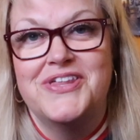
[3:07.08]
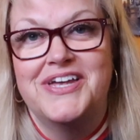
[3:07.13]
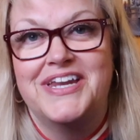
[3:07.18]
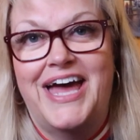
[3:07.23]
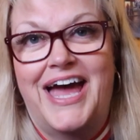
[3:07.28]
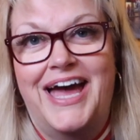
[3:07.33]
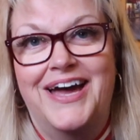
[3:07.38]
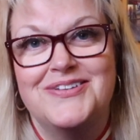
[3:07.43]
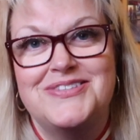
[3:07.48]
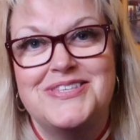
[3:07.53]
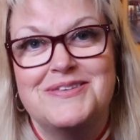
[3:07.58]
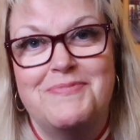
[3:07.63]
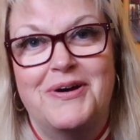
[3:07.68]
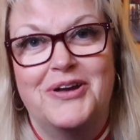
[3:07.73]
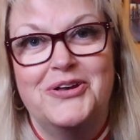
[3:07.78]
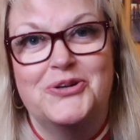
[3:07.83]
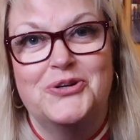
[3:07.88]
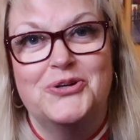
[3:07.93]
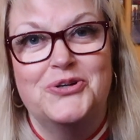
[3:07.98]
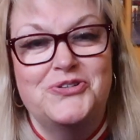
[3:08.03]
then, out of
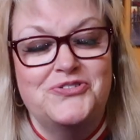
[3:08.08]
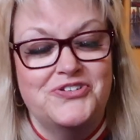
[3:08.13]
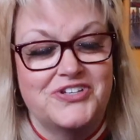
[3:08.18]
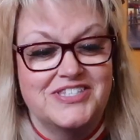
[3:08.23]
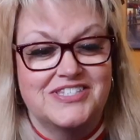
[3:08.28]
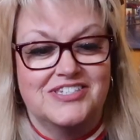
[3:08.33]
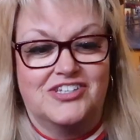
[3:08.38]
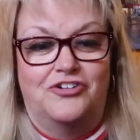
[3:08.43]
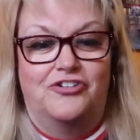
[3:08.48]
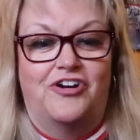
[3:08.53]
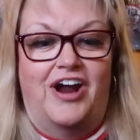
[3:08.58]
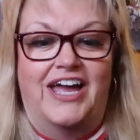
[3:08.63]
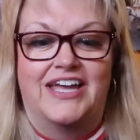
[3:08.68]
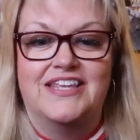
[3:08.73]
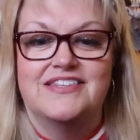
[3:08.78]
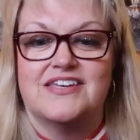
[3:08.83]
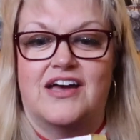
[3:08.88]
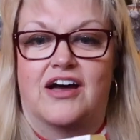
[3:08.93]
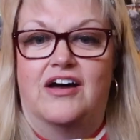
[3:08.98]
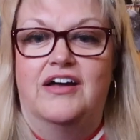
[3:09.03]
my cauldrons
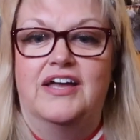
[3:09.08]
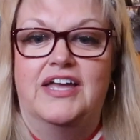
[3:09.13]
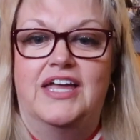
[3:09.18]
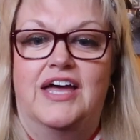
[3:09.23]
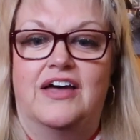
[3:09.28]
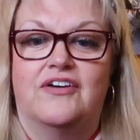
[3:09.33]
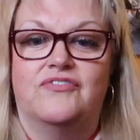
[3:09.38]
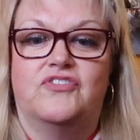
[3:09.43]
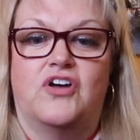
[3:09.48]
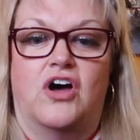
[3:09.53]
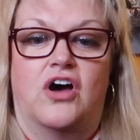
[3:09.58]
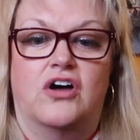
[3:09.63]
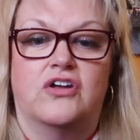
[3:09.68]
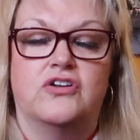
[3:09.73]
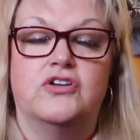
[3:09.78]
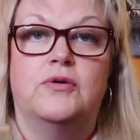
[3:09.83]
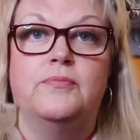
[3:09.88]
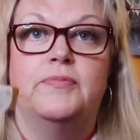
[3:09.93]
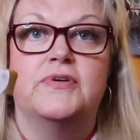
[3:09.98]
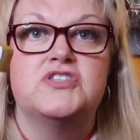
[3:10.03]
crate, I have
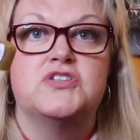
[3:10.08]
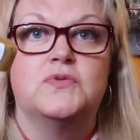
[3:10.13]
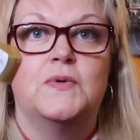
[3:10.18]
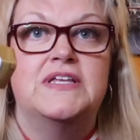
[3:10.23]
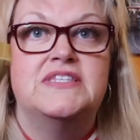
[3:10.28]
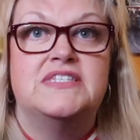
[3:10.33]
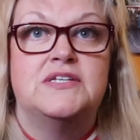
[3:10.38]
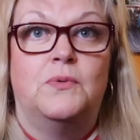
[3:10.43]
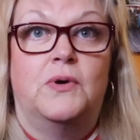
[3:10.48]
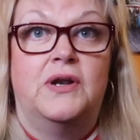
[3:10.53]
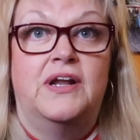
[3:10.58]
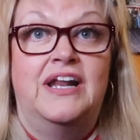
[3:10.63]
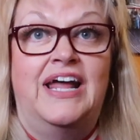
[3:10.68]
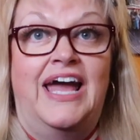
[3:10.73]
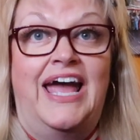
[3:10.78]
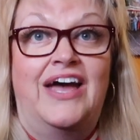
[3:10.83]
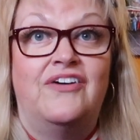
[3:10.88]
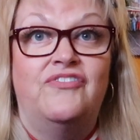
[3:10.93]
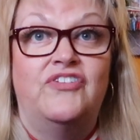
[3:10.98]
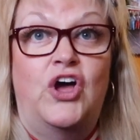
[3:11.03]
got number 21 and I
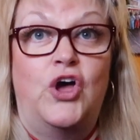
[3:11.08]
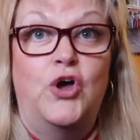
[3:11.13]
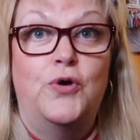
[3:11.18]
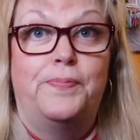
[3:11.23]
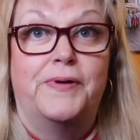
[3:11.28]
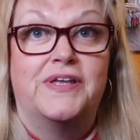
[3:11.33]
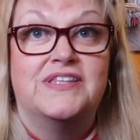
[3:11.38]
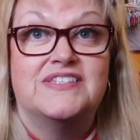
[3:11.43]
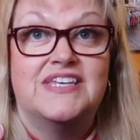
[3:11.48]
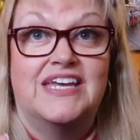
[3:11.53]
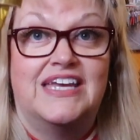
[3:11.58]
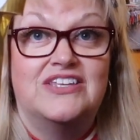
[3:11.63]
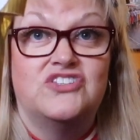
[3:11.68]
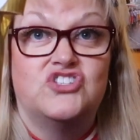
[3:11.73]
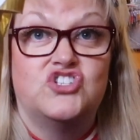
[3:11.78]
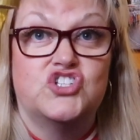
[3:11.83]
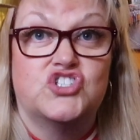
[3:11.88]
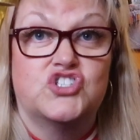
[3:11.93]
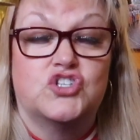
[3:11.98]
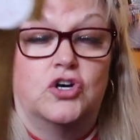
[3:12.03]
haven't opened it.
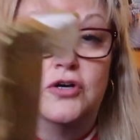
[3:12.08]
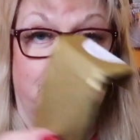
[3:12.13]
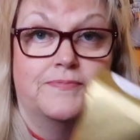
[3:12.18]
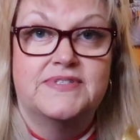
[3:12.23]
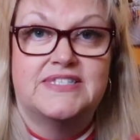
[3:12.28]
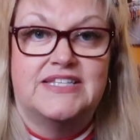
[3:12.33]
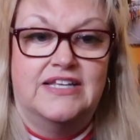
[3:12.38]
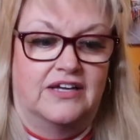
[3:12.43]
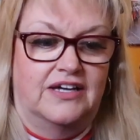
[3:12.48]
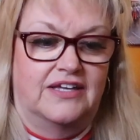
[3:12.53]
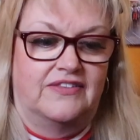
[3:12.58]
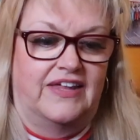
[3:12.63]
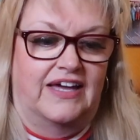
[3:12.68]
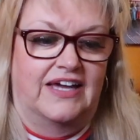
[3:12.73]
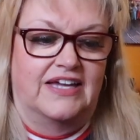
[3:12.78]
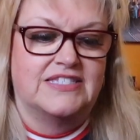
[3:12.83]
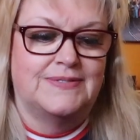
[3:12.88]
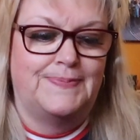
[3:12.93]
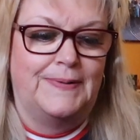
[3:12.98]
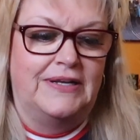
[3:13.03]
It just comes like
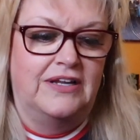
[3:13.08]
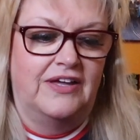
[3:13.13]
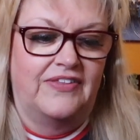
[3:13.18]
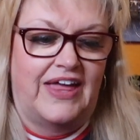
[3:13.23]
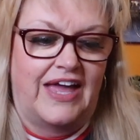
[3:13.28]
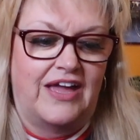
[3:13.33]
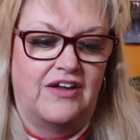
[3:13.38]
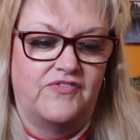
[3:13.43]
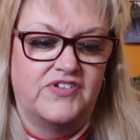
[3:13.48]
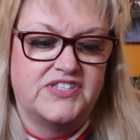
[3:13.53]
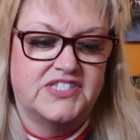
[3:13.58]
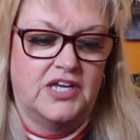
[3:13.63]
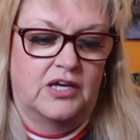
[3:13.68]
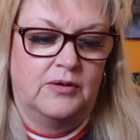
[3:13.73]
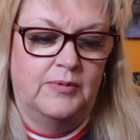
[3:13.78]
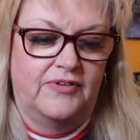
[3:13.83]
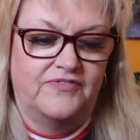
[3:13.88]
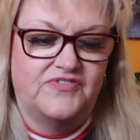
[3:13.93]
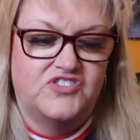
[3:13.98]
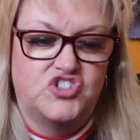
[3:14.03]
that. It's been like that every time
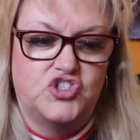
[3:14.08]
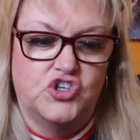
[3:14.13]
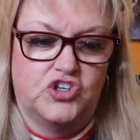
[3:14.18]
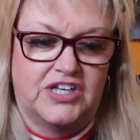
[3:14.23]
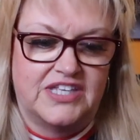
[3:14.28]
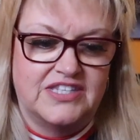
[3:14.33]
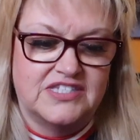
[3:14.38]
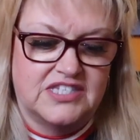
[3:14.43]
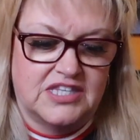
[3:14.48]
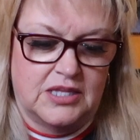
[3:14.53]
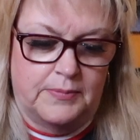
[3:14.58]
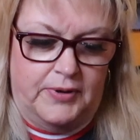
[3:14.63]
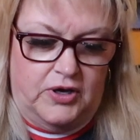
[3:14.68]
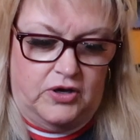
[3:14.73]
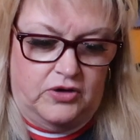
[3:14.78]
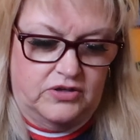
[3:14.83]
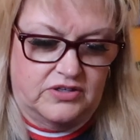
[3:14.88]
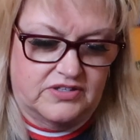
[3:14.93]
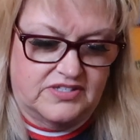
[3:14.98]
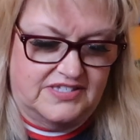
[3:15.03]
I've dug into the
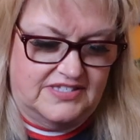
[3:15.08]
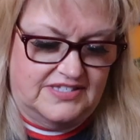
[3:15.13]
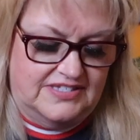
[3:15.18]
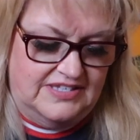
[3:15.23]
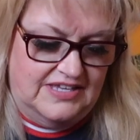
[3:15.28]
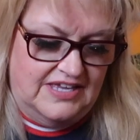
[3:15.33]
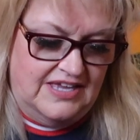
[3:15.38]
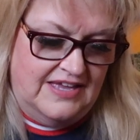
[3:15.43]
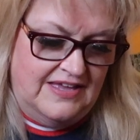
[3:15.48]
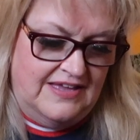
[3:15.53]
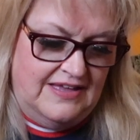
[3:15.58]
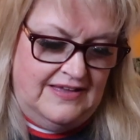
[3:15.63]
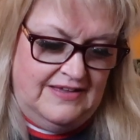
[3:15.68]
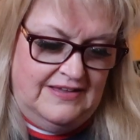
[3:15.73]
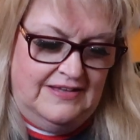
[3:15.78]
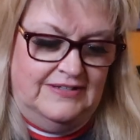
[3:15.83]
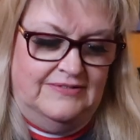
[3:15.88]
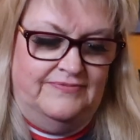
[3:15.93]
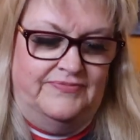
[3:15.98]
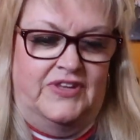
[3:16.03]
box.
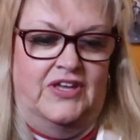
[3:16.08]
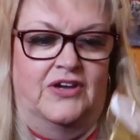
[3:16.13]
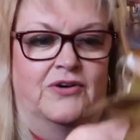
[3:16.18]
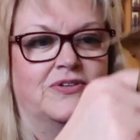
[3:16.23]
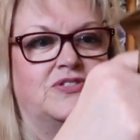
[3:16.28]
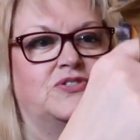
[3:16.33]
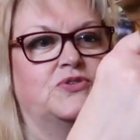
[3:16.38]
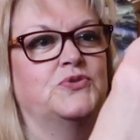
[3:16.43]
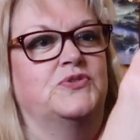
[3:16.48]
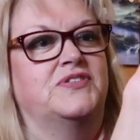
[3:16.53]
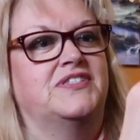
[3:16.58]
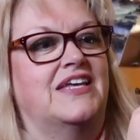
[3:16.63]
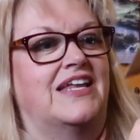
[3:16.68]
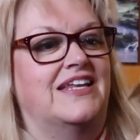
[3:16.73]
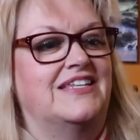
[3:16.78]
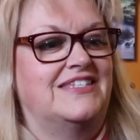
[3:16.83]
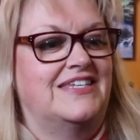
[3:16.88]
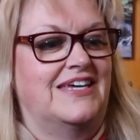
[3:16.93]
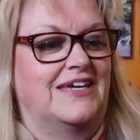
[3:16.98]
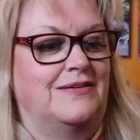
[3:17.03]
Oh, it's all
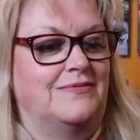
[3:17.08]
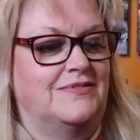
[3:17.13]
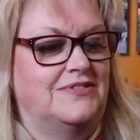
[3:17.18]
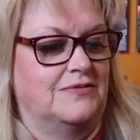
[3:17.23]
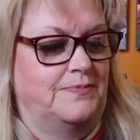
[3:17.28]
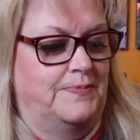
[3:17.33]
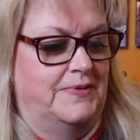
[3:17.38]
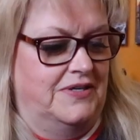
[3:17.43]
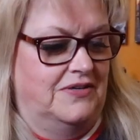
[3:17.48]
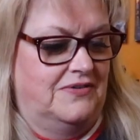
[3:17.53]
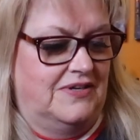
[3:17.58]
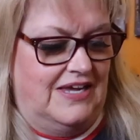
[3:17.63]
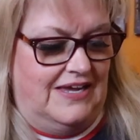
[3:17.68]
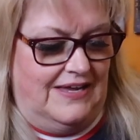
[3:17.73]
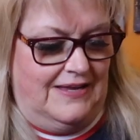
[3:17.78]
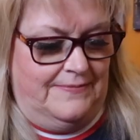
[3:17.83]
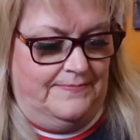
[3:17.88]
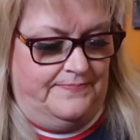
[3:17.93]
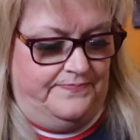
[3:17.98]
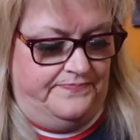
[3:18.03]
sellotaped up, okay.